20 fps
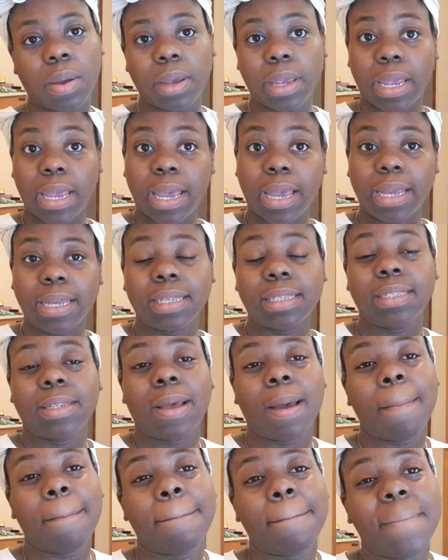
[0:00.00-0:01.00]
Okay guys, so
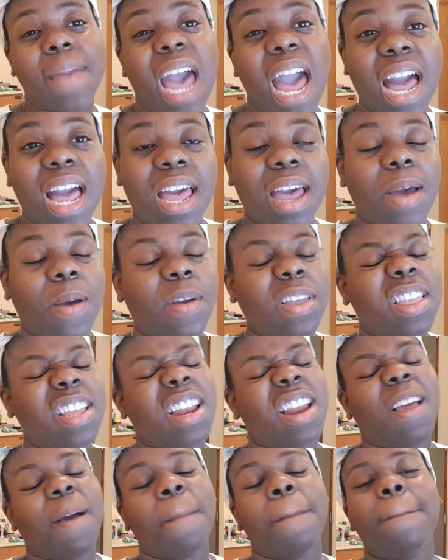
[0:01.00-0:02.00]
I'm back with
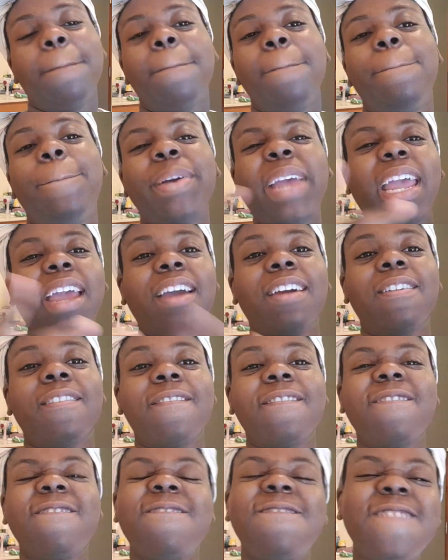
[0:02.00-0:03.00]
another
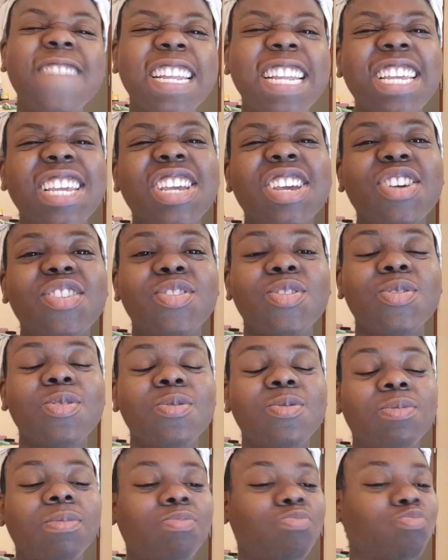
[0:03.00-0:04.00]
banger video.